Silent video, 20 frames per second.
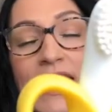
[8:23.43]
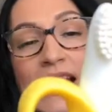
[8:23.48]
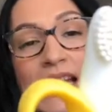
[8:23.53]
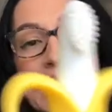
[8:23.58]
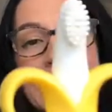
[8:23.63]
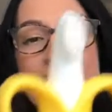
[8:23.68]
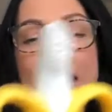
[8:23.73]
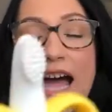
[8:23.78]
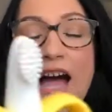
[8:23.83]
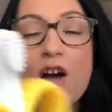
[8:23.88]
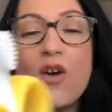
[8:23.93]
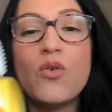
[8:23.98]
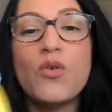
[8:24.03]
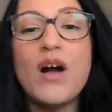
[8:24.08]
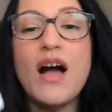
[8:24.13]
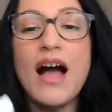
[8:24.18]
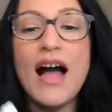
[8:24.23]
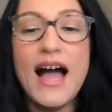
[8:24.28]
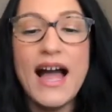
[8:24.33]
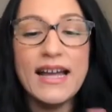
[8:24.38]
Now,
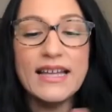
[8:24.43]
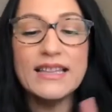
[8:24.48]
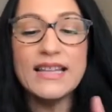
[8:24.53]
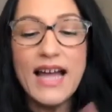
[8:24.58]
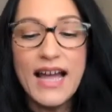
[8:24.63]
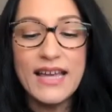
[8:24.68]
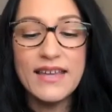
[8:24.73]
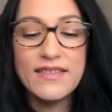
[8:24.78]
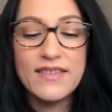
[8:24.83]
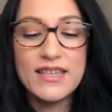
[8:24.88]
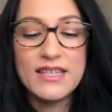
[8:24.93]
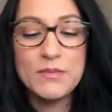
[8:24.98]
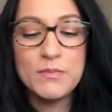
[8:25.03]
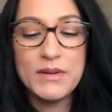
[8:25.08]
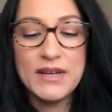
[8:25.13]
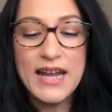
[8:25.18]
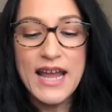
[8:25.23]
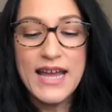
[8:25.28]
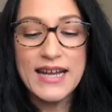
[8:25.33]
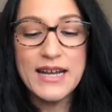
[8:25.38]
I like this
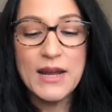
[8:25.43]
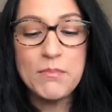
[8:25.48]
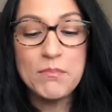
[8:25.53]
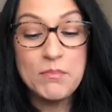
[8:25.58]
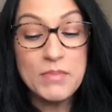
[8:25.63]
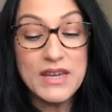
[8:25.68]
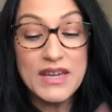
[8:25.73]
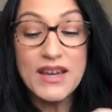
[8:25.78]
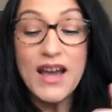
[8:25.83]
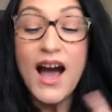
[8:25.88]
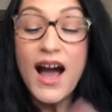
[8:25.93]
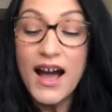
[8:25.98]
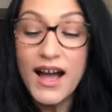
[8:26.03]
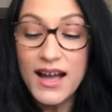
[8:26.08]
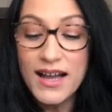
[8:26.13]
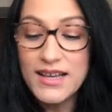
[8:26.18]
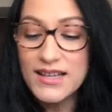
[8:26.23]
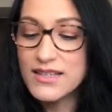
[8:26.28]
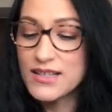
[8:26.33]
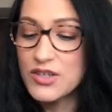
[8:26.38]
banana
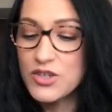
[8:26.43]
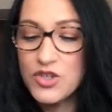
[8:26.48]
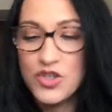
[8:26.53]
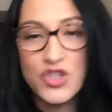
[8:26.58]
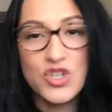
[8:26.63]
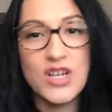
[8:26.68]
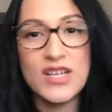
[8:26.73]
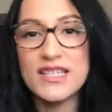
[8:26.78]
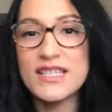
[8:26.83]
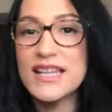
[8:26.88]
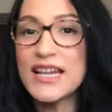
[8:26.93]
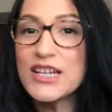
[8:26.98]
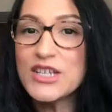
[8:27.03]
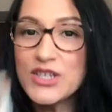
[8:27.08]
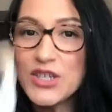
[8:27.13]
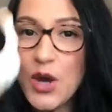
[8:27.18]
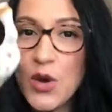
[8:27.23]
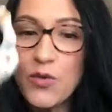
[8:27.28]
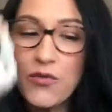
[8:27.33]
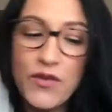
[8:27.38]
because, just like
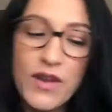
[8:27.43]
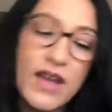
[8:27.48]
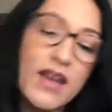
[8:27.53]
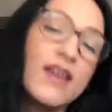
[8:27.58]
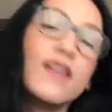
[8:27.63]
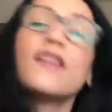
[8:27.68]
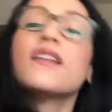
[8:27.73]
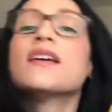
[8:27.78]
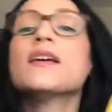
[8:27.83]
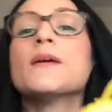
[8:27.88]
Sophie,